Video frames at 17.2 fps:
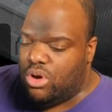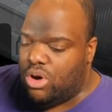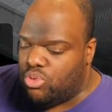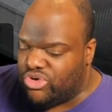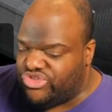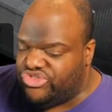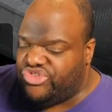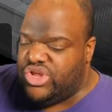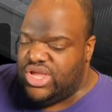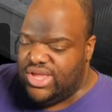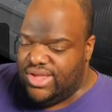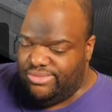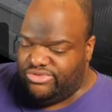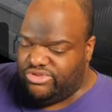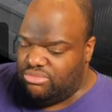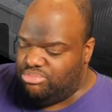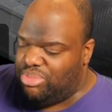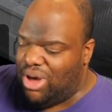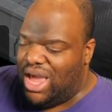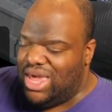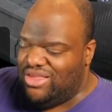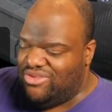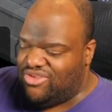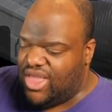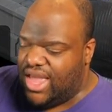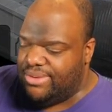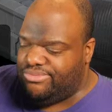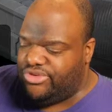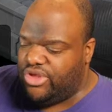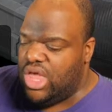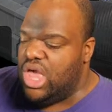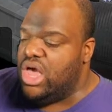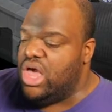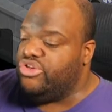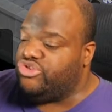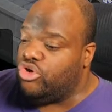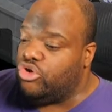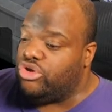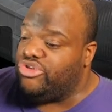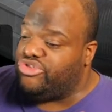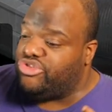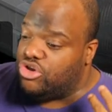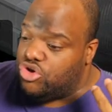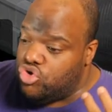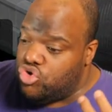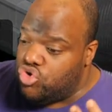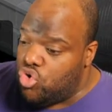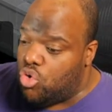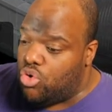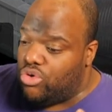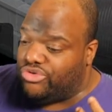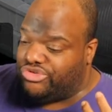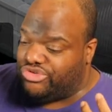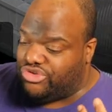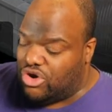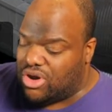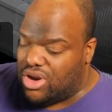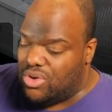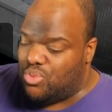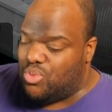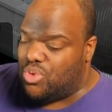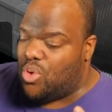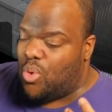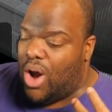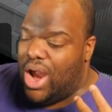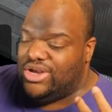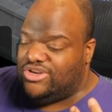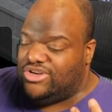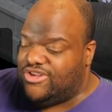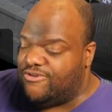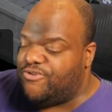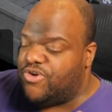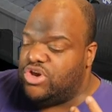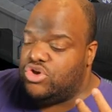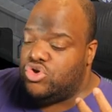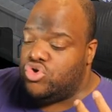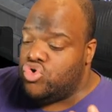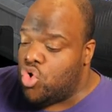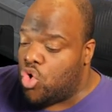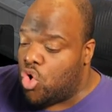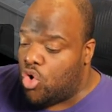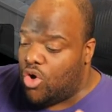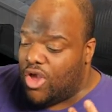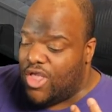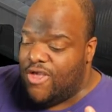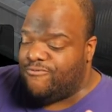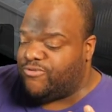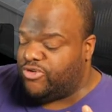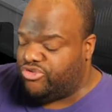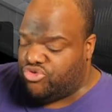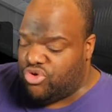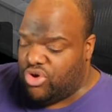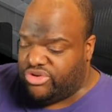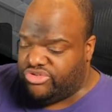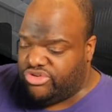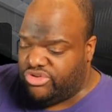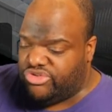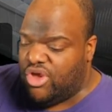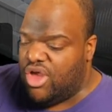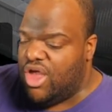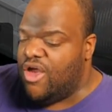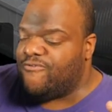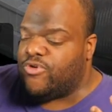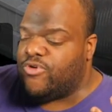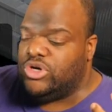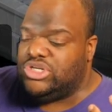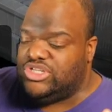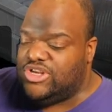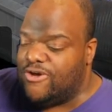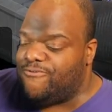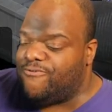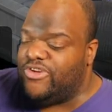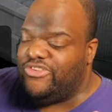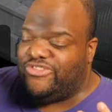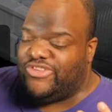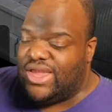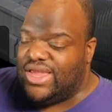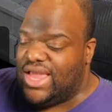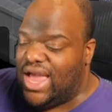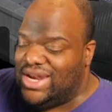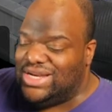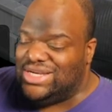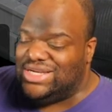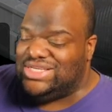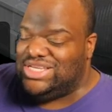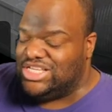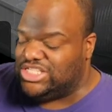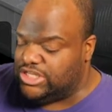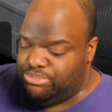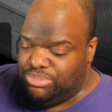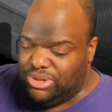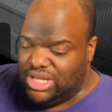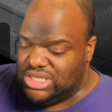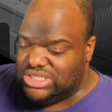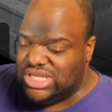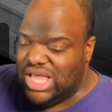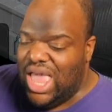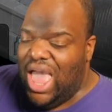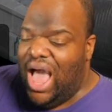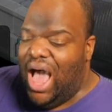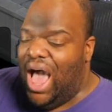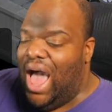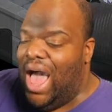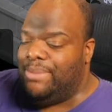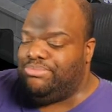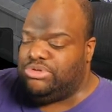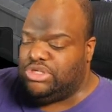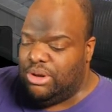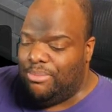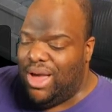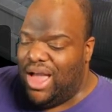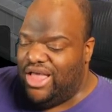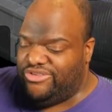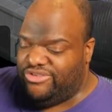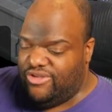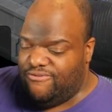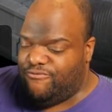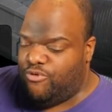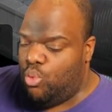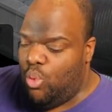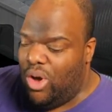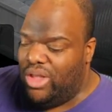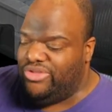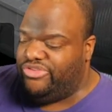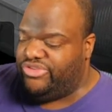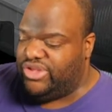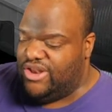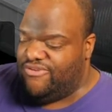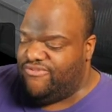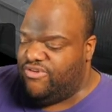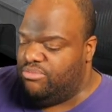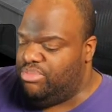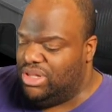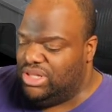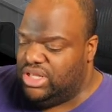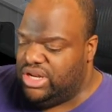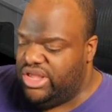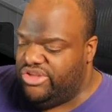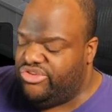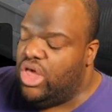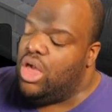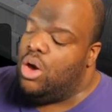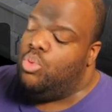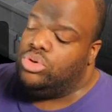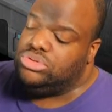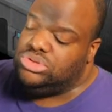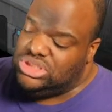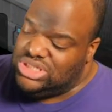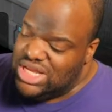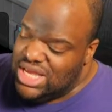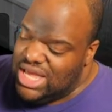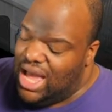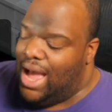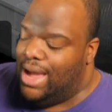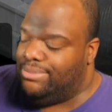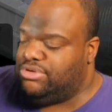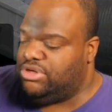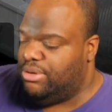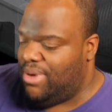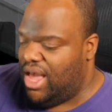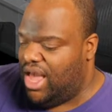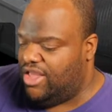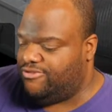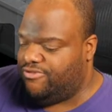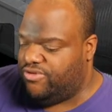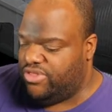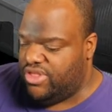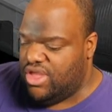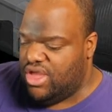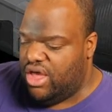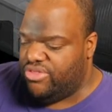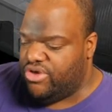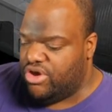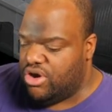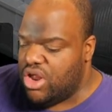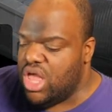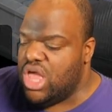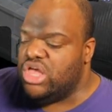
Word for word: regimes and body types, so does the neural circuit require different neural infrastructures for different psionic disciplines optimizing for one set of abilities will de-optimize for the other.